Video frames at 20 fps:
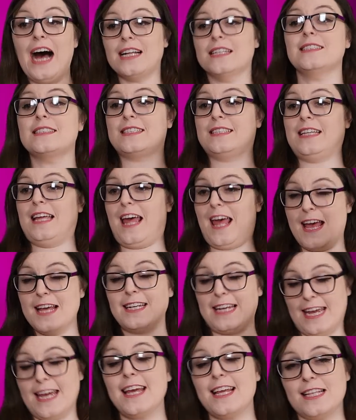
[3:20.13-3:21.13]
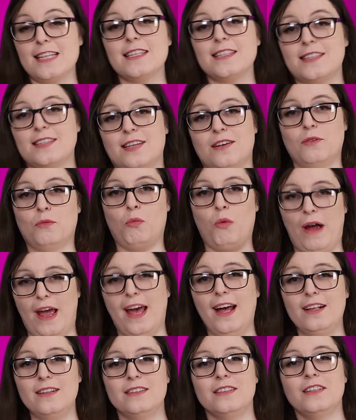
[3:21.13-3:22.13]
And it is,
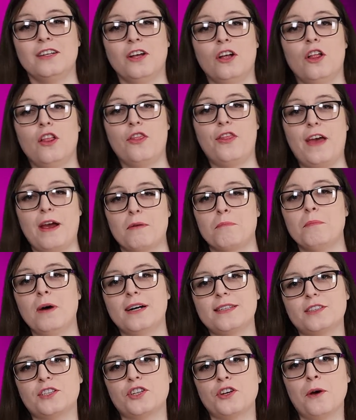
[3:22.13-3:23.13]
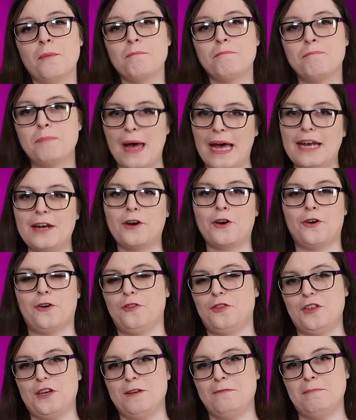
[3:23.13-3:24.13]
well, they're much better
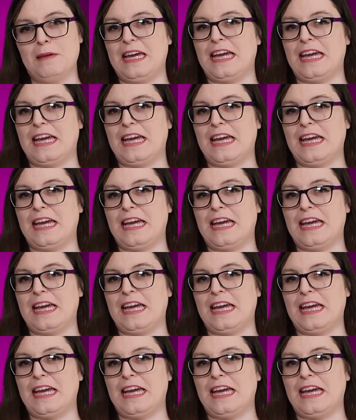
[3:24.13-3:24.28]
than